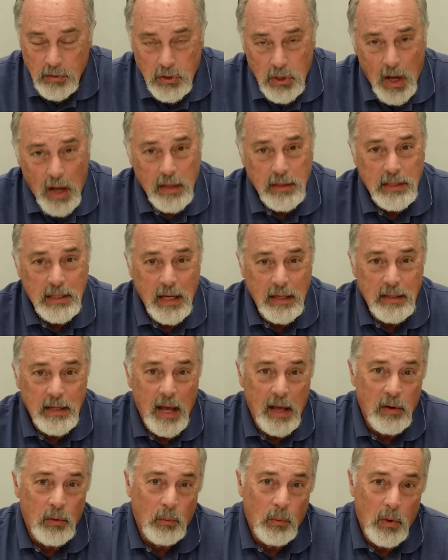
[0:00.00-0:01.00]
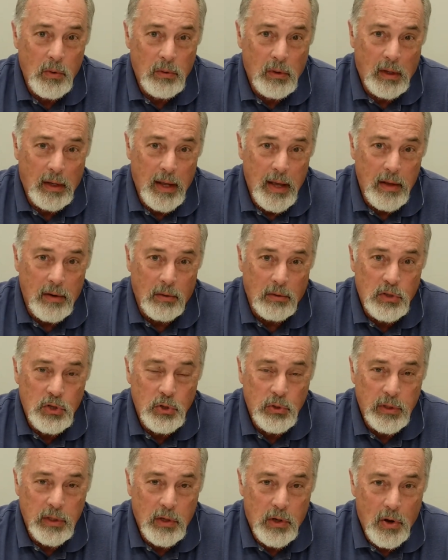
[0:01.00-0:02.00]
John sat down and wrote a letter
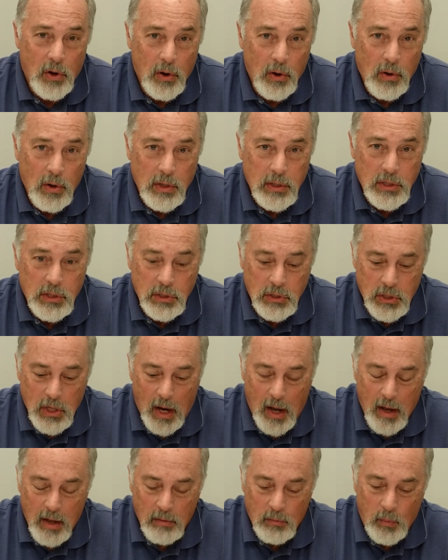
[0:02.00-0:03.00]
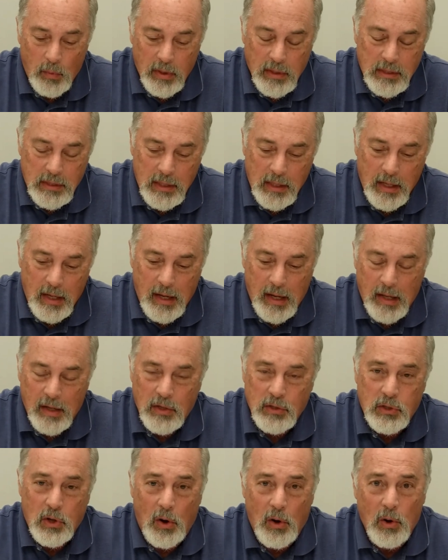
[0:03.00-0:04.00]
to encourage. John, we see
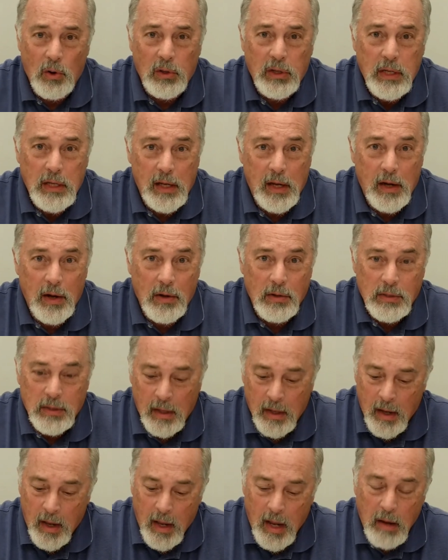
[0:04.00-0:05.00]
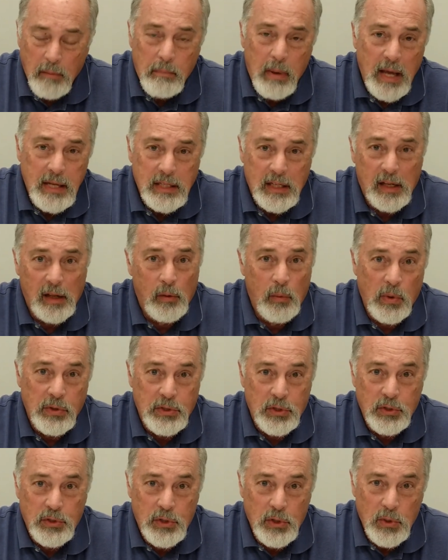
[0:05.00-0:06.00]
in his early years, he basically
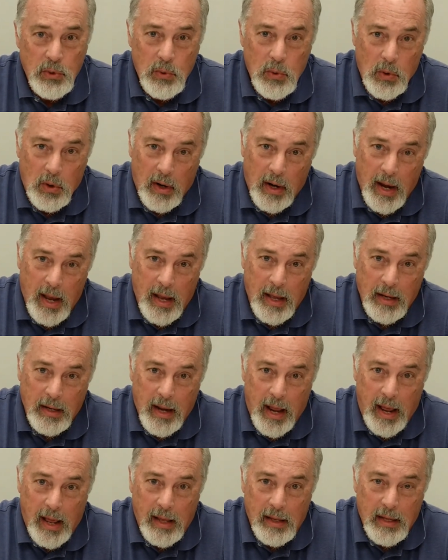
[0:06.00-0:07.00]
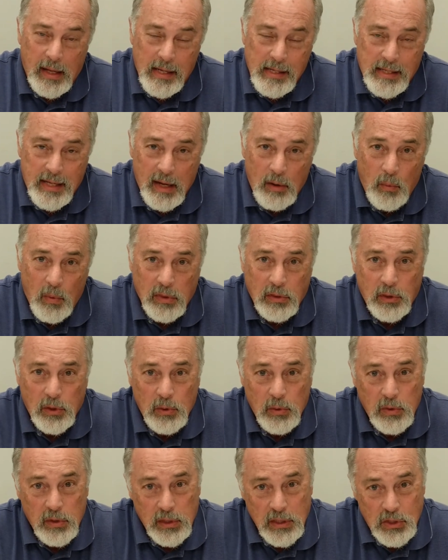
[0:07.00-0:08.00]
was a doer. And as he went
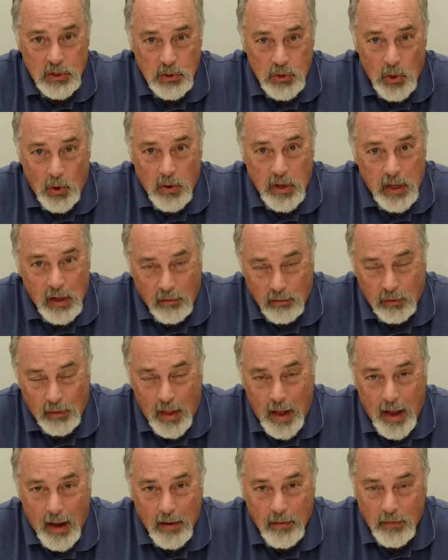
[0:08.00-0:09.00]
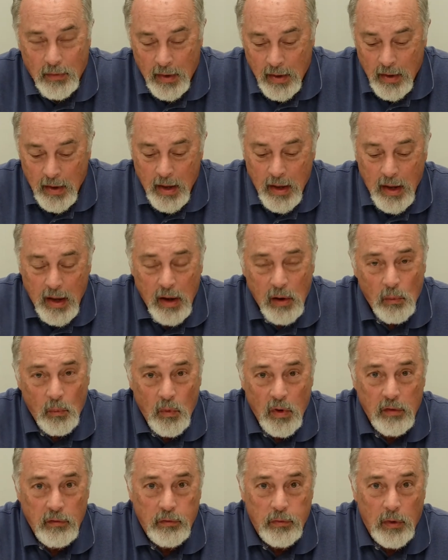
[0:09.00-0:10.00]
through this journey of life, it
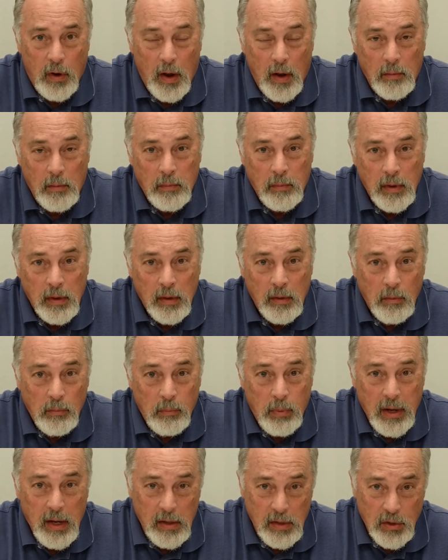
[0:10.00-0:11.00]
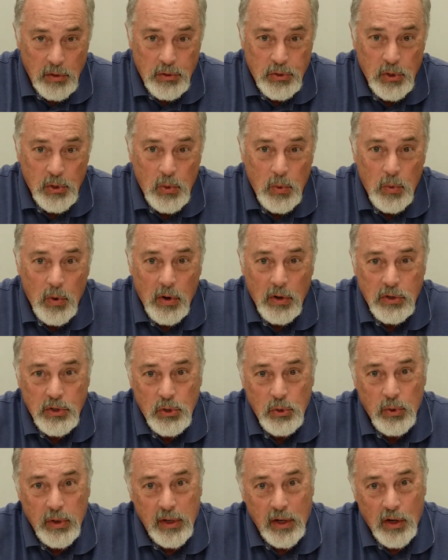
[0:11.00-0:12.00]
went from being a doer
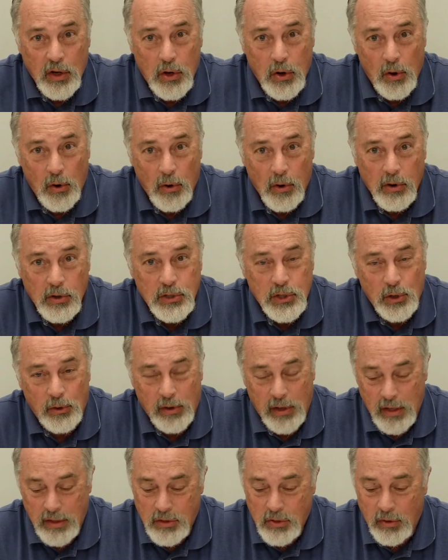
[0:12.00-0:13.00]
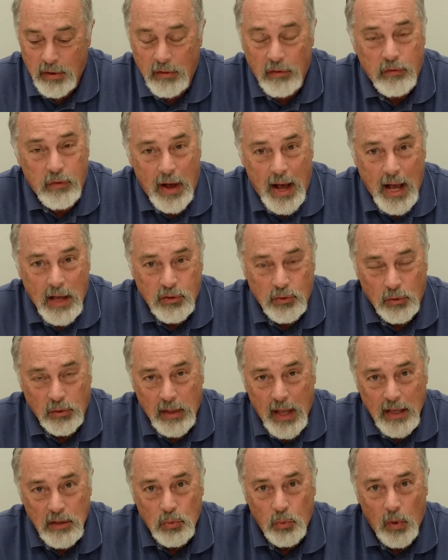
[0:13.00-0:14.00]
to an encourager and to an advisor.
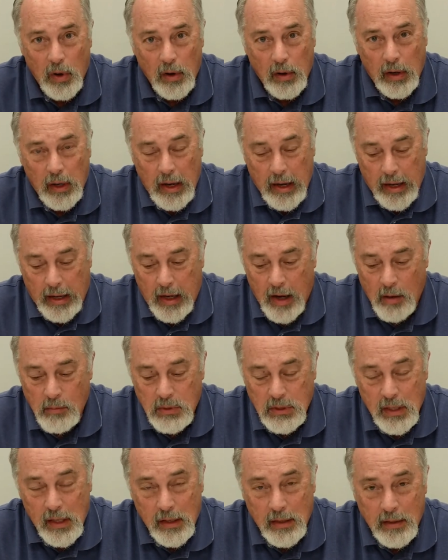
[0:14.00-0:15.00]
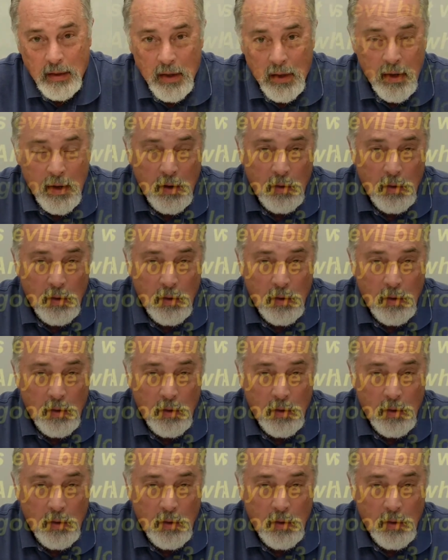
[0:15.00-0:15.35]
And that's where it comes in